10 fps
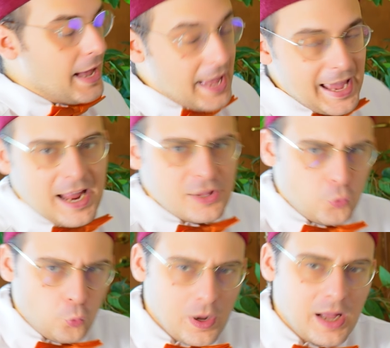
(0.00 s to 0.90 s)

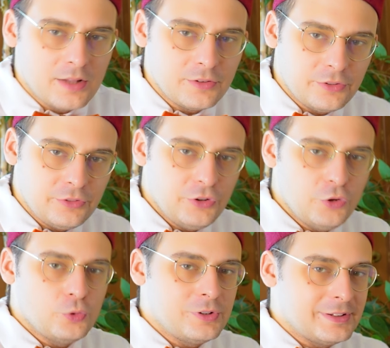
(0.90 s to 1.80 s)
And once
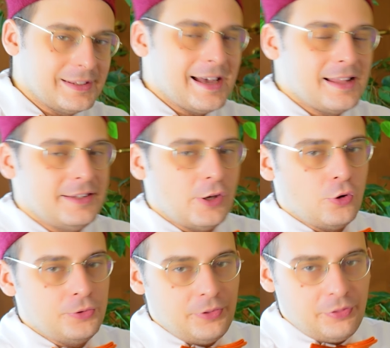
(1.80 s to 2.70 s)
you study
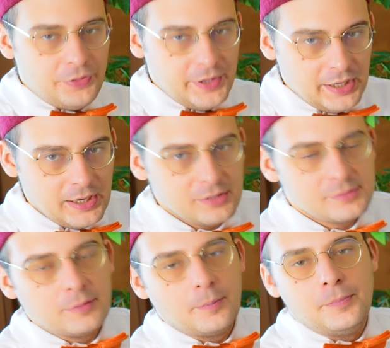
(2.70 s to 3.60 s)
all these
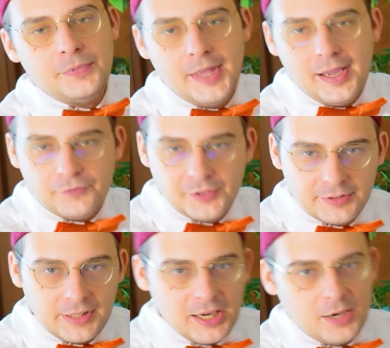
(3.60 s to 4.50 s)
things, day after
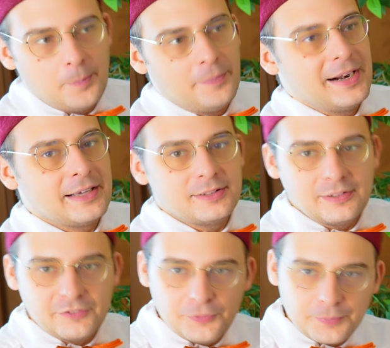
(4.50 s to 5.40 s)
day, practice
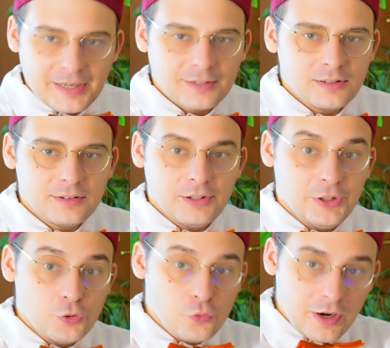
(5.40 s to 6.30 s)
after practice,
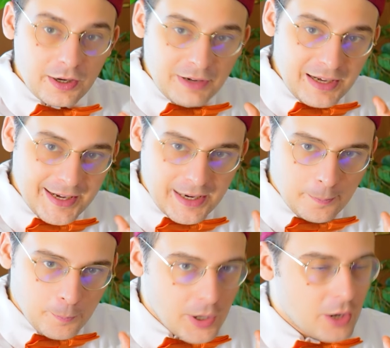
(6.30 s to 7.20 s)
you really
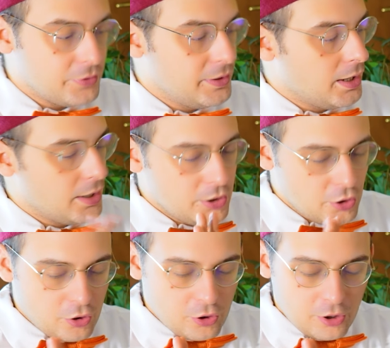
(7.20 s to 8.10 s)
embody
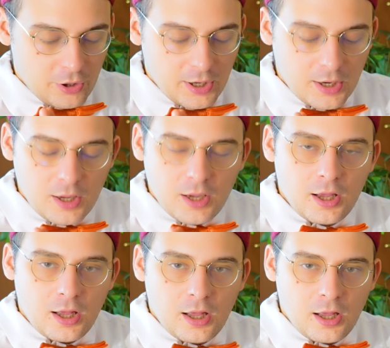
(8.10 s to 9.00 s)
your
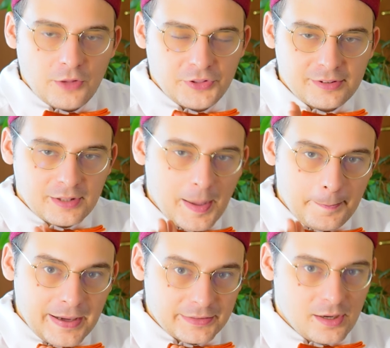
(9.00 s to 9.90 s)
these
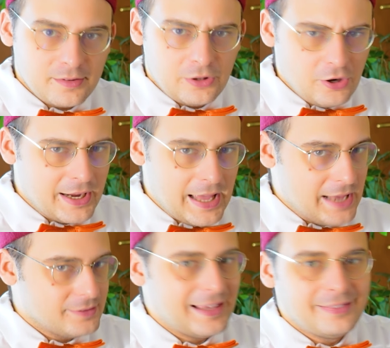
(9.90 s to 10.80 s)
patterns in your
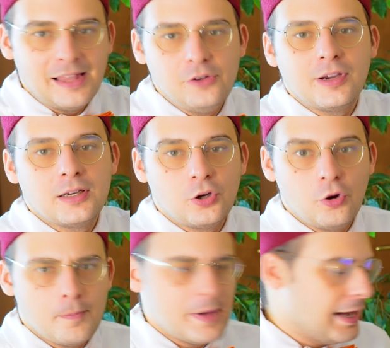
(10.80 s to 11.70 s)
hands, and then you can
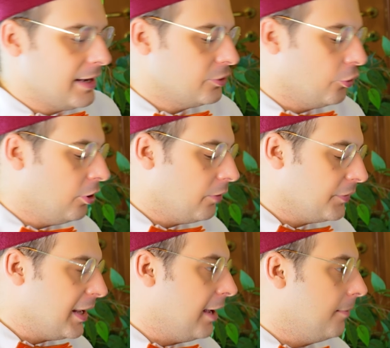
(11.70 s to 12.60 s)
combine all of
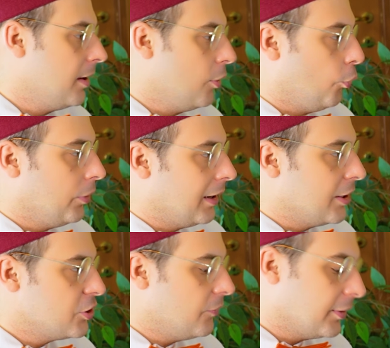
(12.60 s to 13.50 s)
them. We are
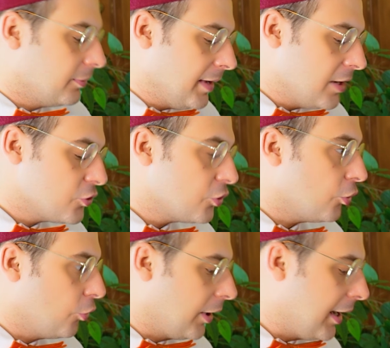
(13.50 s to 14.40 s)
in G flat major,
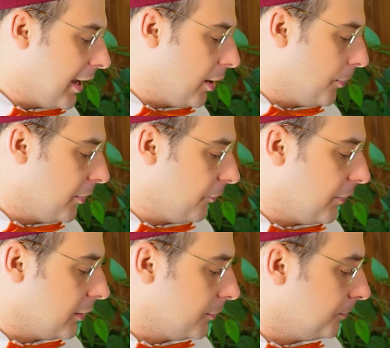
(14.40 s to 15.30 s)
okay, perfect.